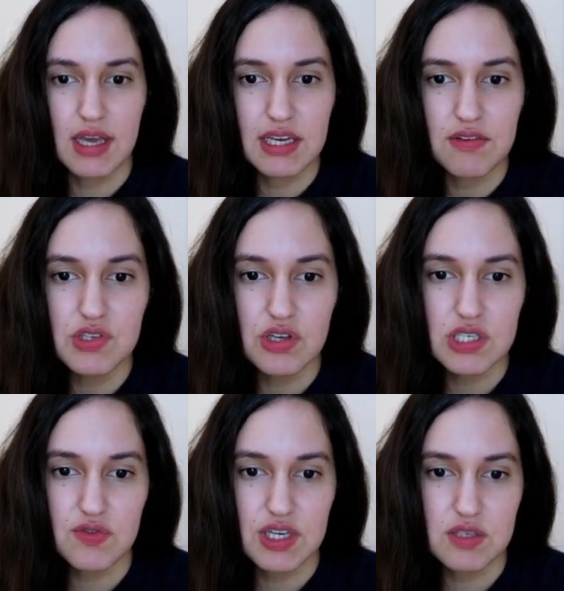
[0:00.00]
I never saw
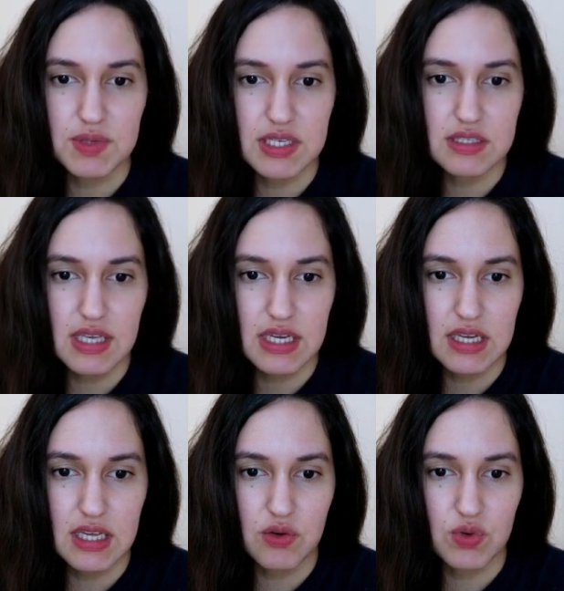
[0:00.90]
his face, but he
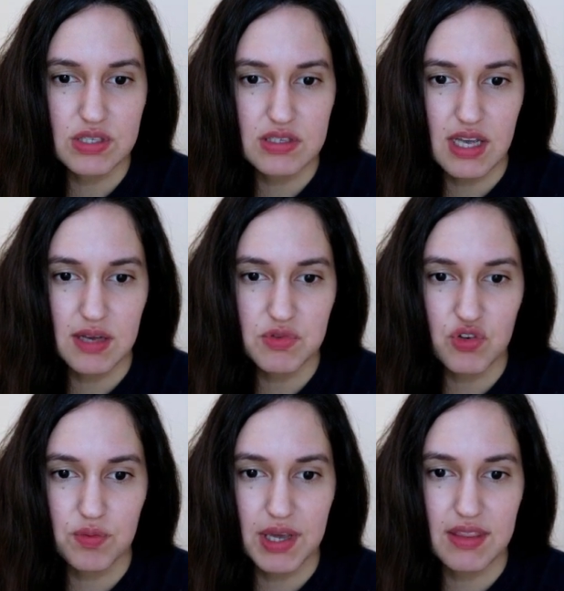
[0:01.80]
said it was time to
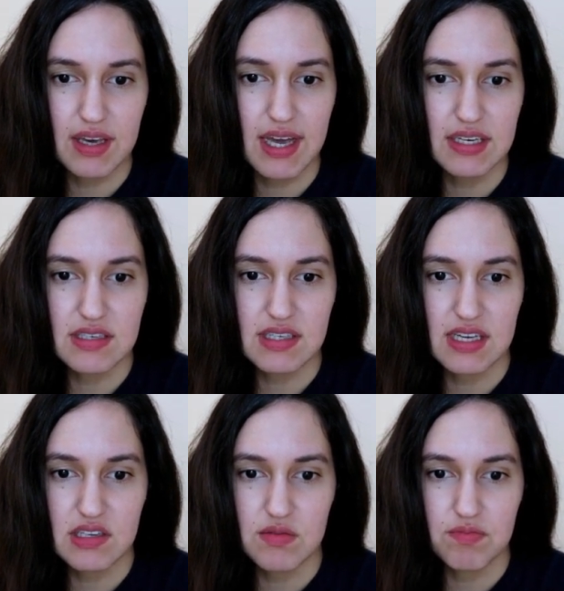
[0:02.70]
repay the kindness
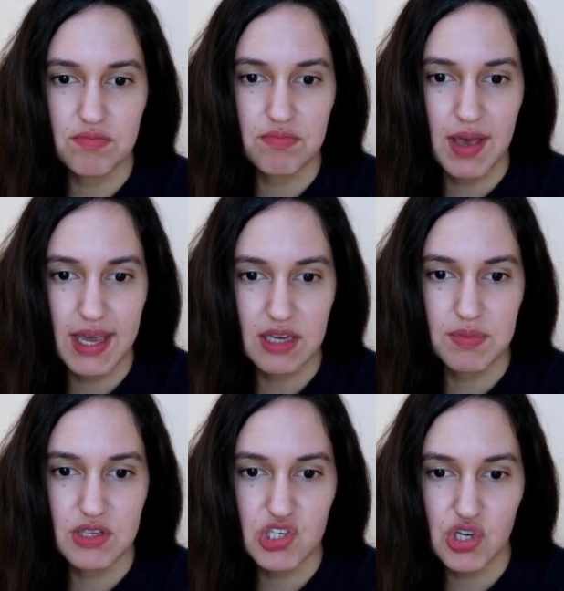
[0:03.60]
I had
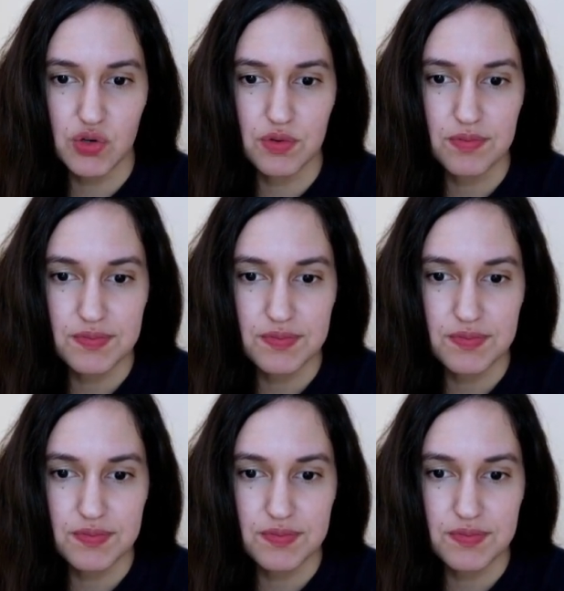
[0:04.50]
been shown.